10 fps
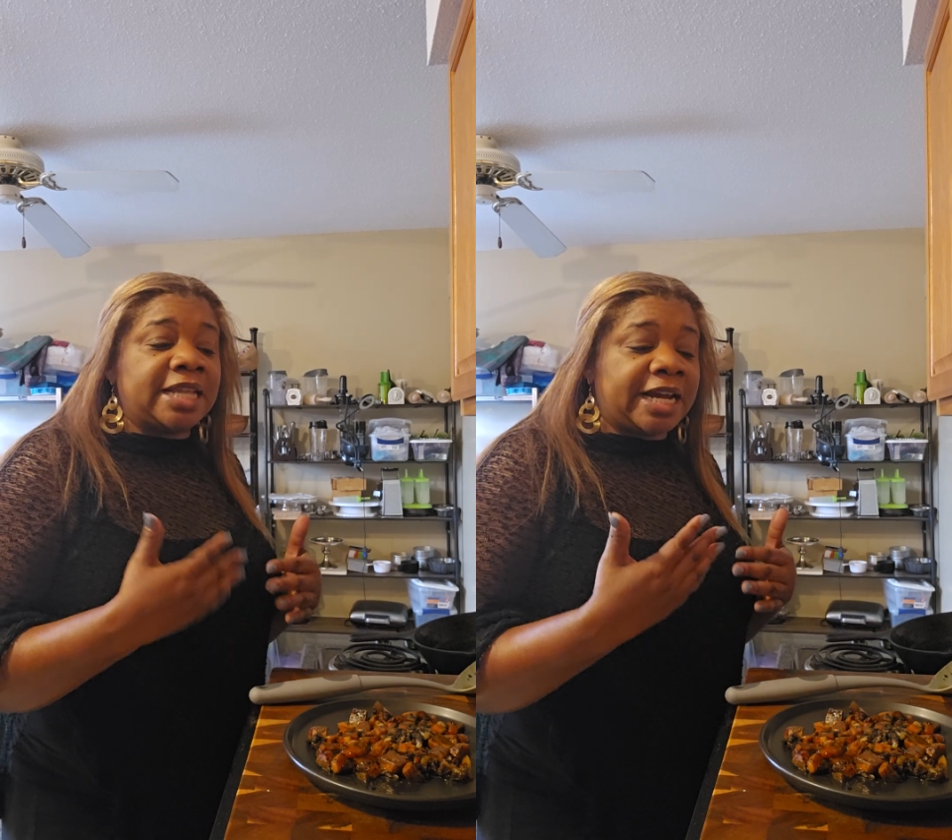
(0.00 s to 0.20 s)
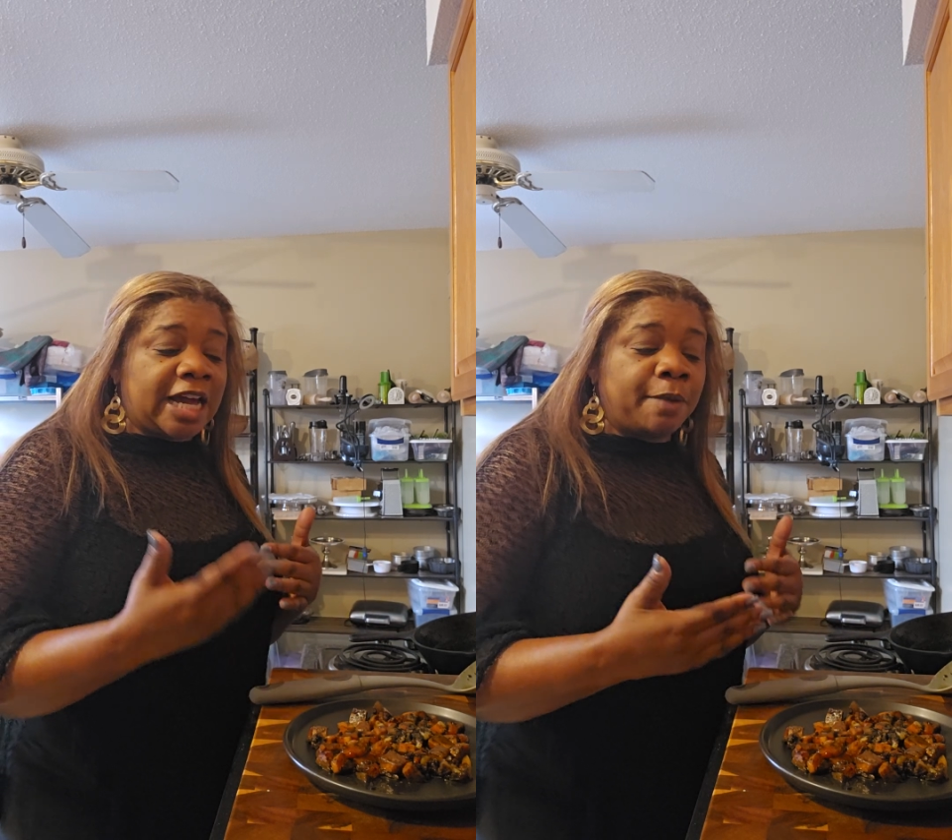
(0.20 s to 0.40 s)

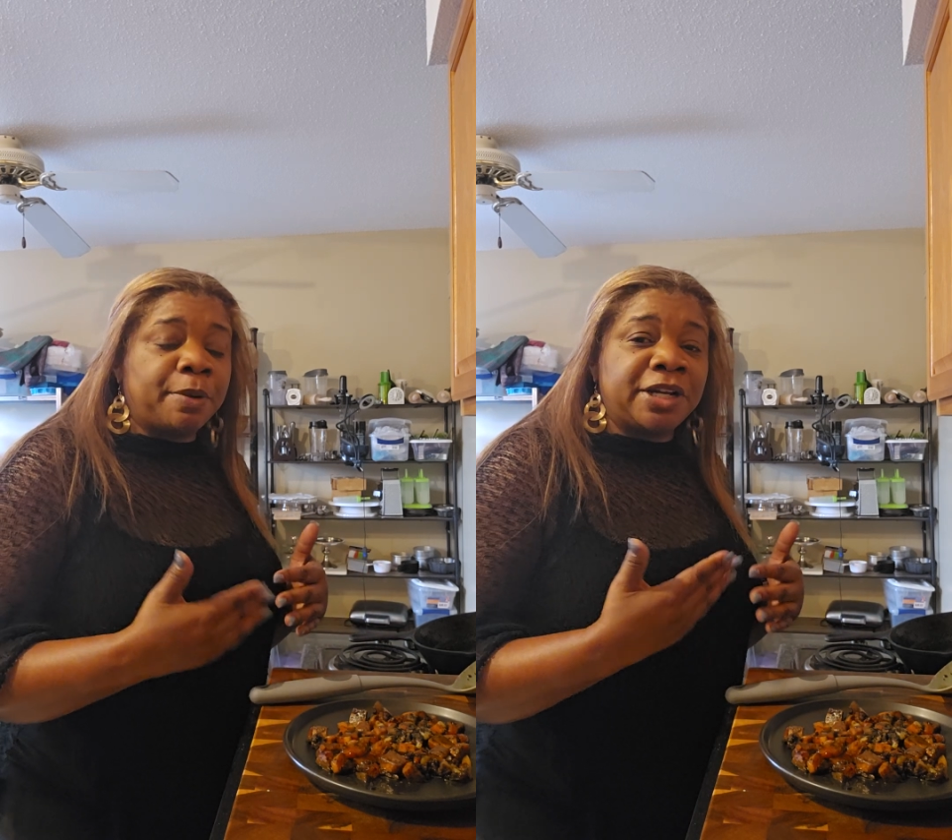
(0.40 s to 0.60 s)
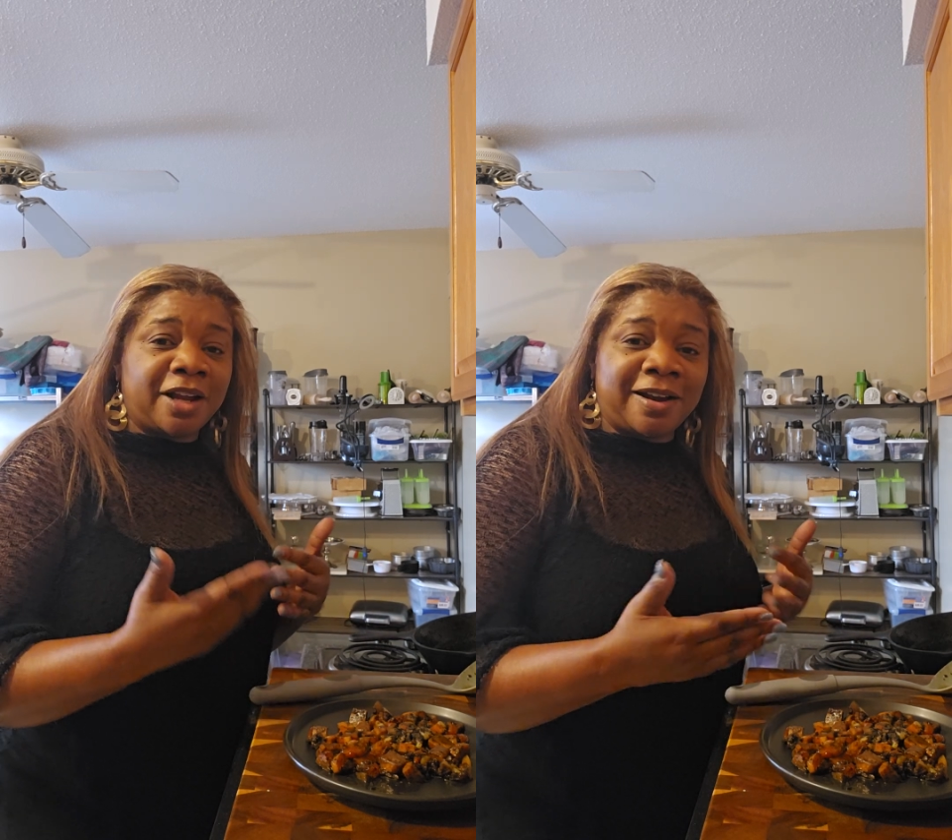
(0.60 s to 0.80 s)
and then I kind
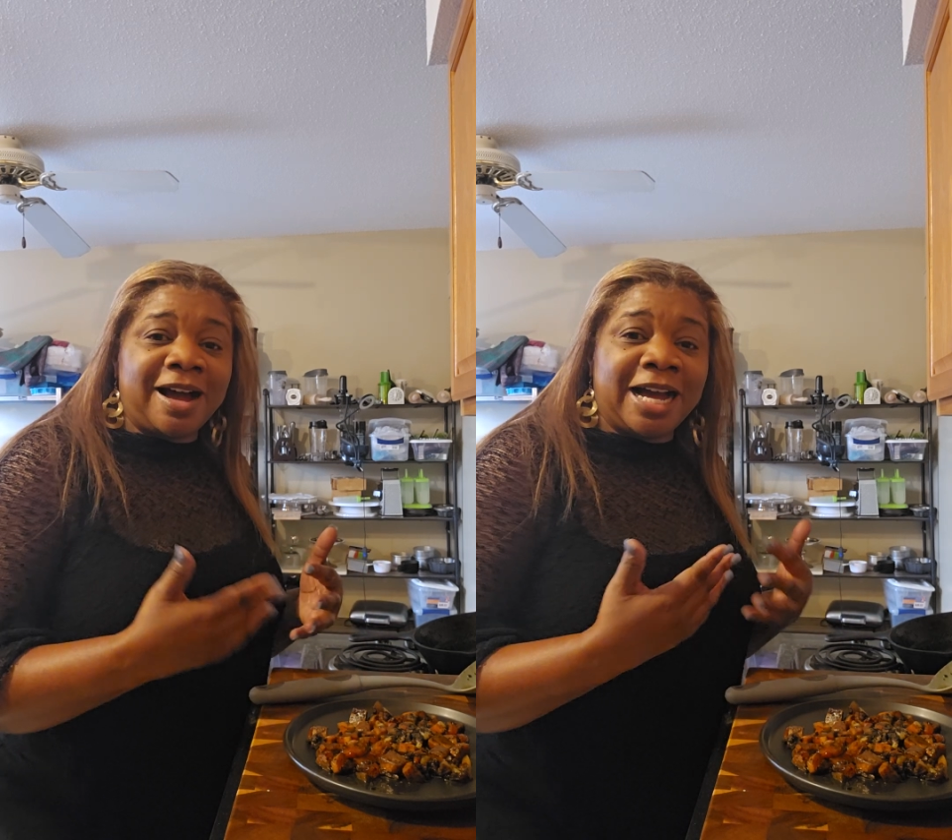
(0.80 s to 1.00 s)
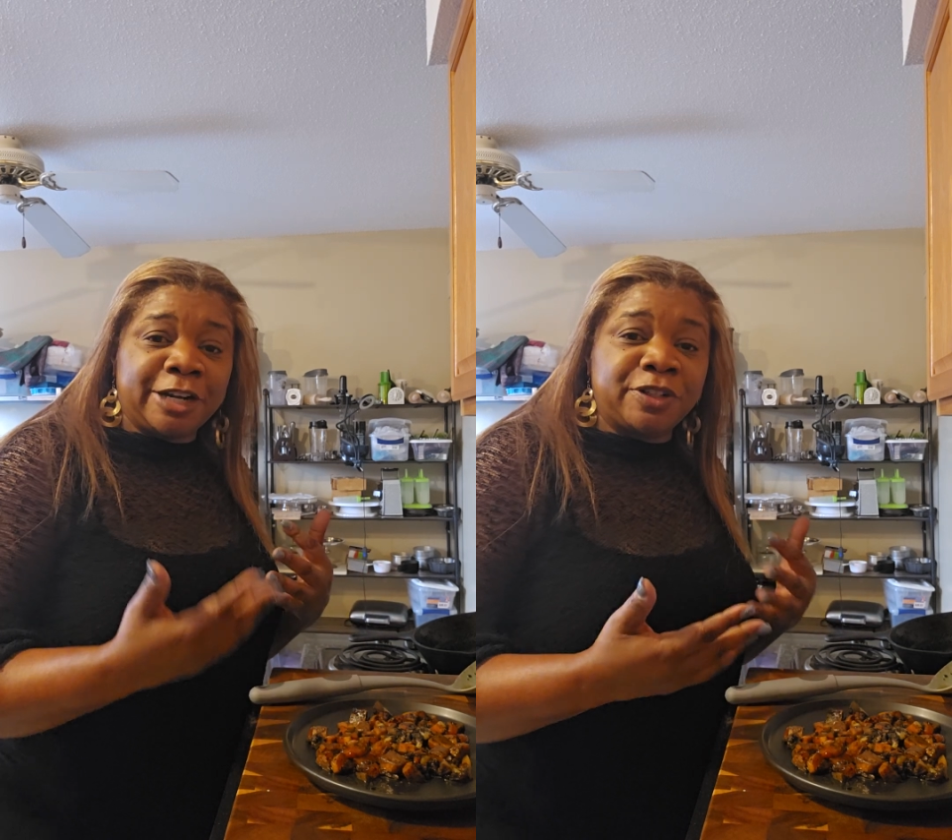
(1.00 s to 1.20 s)
of put it on
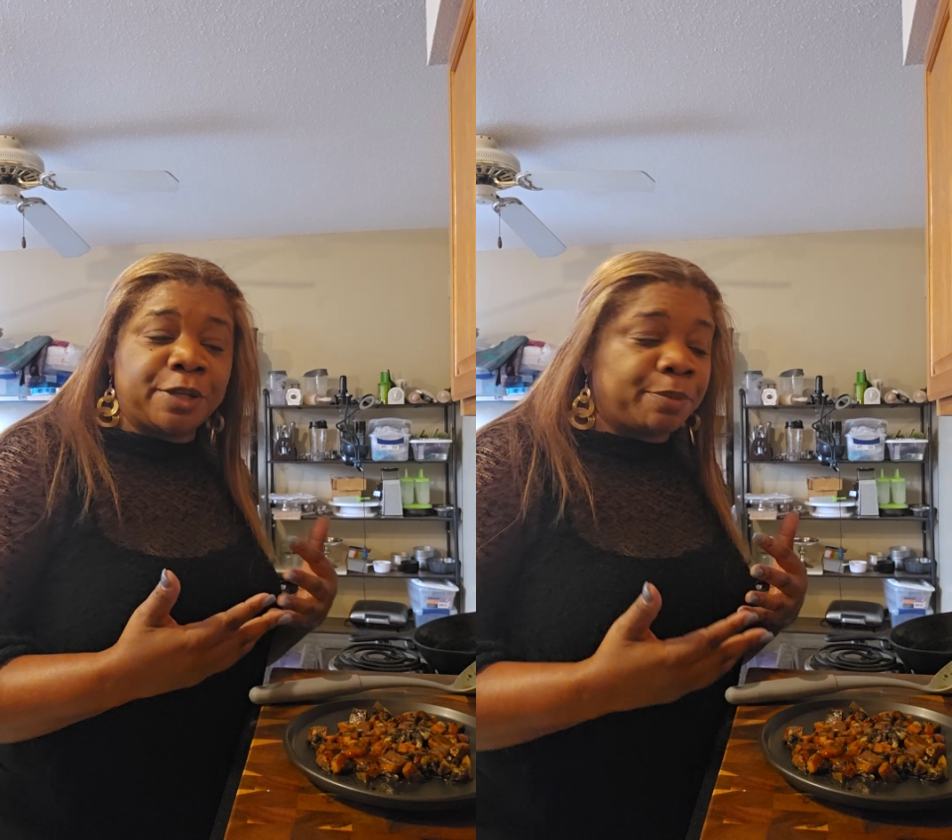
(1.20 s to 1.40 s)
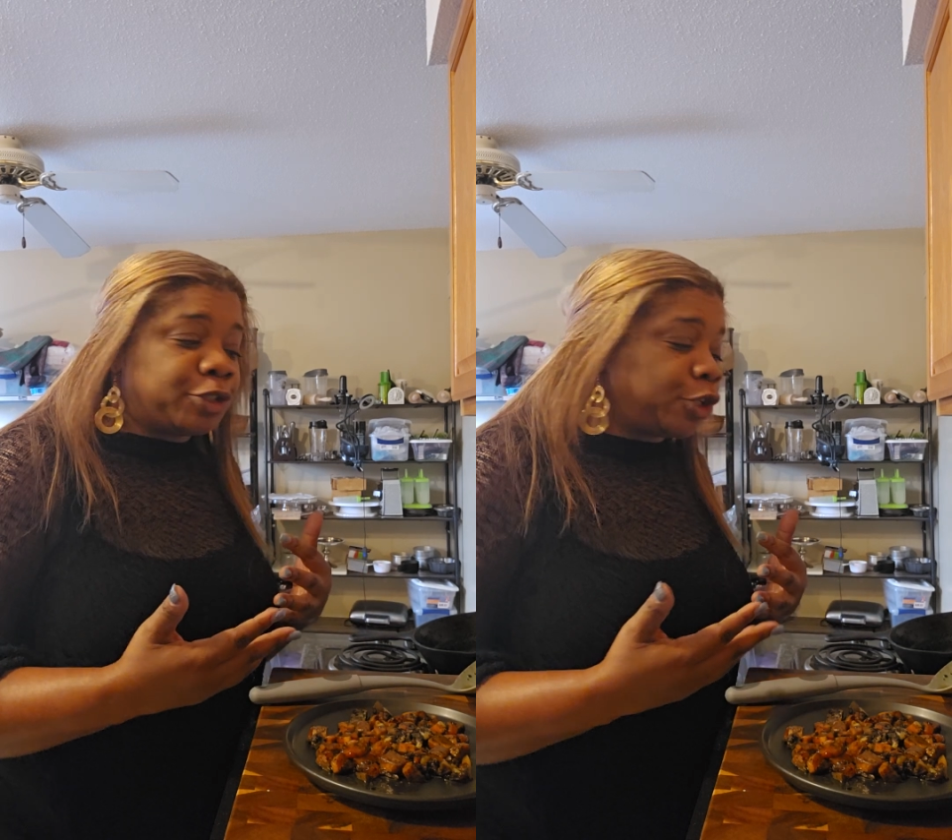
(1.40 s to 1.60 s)
a higher
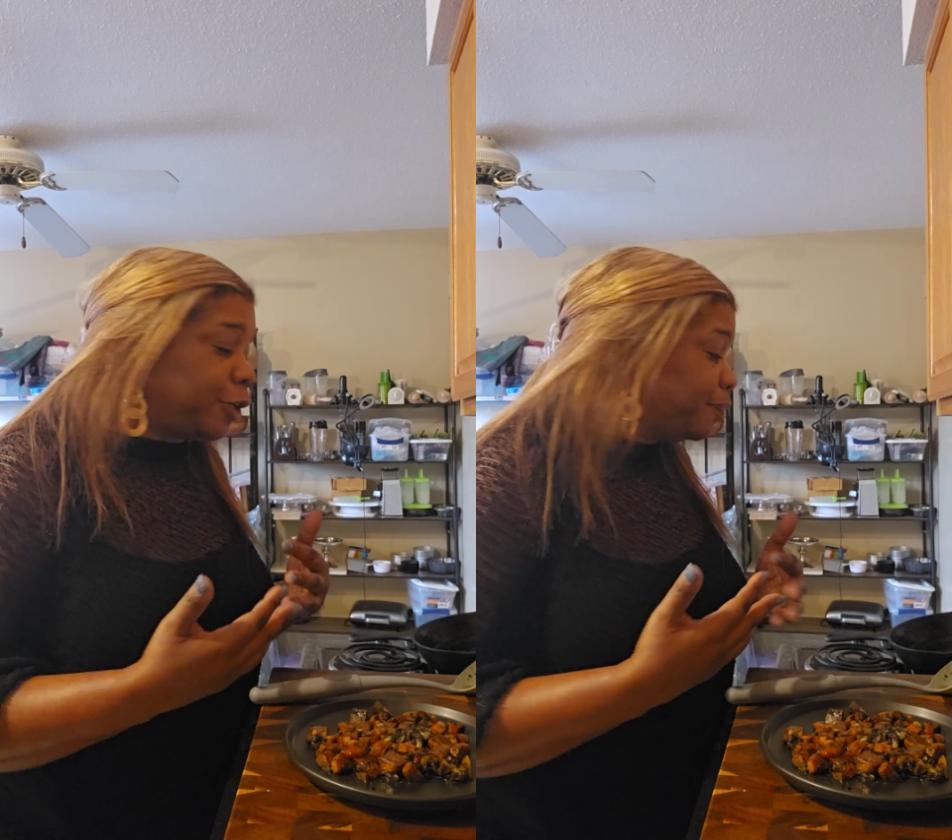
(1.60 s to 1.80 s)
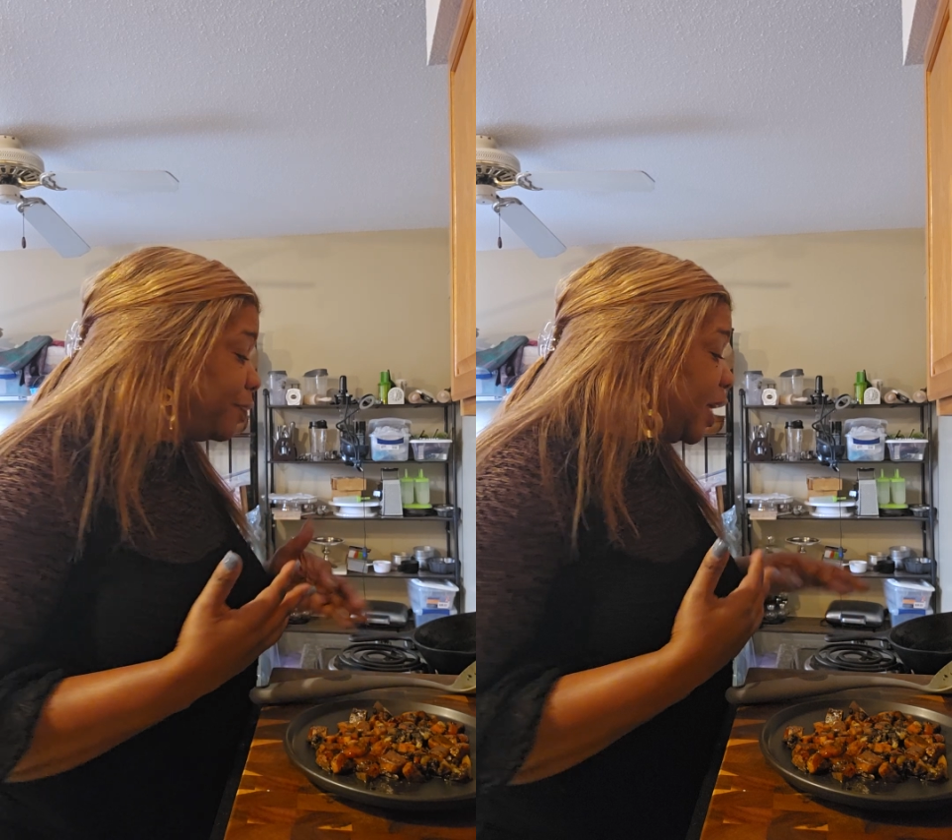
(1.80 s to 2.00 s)

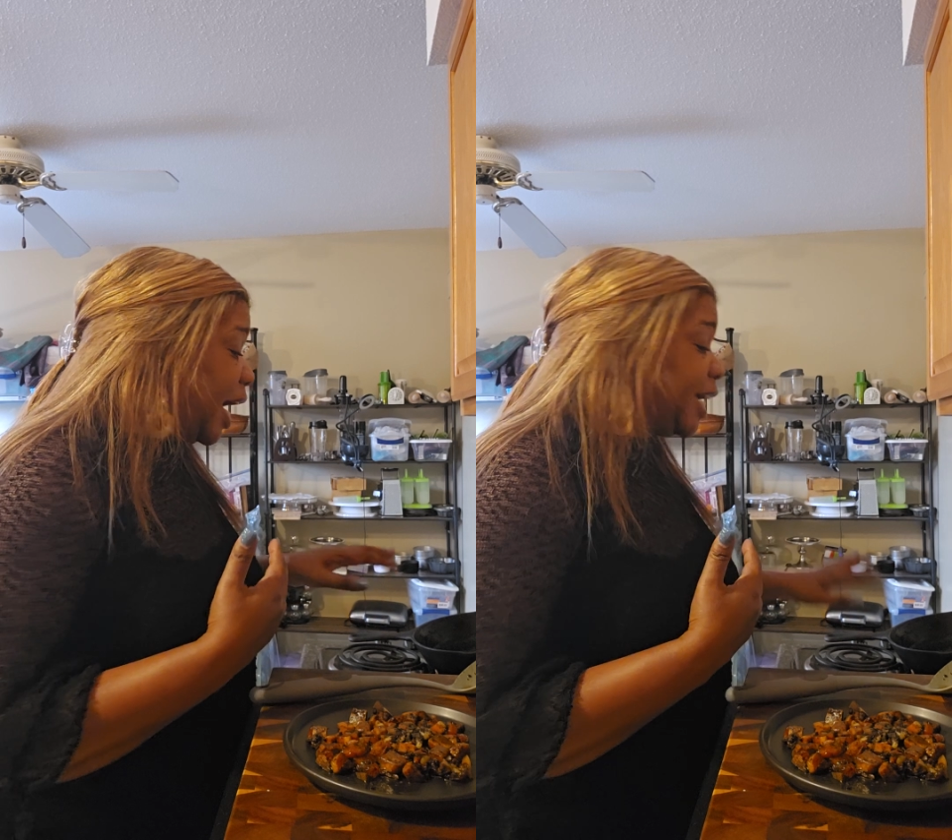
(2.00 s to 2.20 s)
temperature.